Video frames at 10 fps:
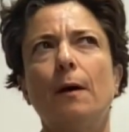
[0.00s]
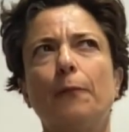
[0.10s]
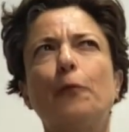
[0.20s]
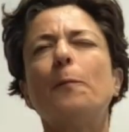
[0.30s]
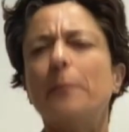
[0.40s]

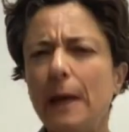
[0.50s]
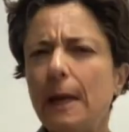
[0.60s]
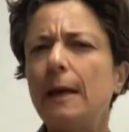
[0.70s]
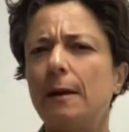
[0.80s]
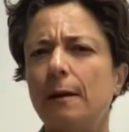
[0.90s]
For
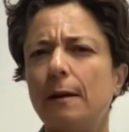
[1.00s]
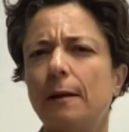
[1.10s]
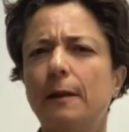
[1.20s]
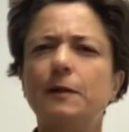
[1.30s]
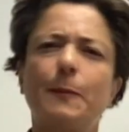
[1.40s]
me,
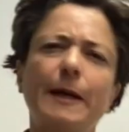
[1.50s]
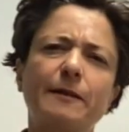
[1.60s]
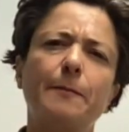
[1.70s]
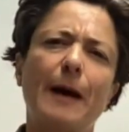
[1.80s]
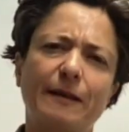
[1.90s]
this plays a
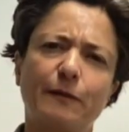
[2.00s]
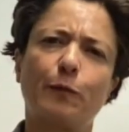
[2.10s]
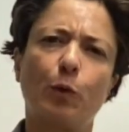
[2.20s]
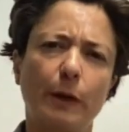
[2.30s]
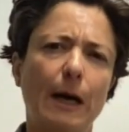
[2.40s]
massive
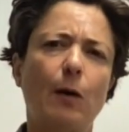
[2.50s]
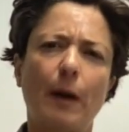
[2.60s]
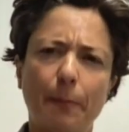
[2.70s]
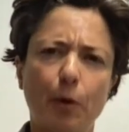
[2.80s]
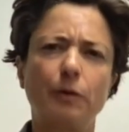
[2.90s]
role in how I
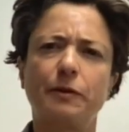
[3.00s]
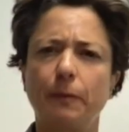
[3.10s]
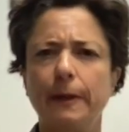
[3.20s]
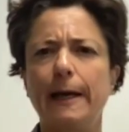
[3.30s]
personally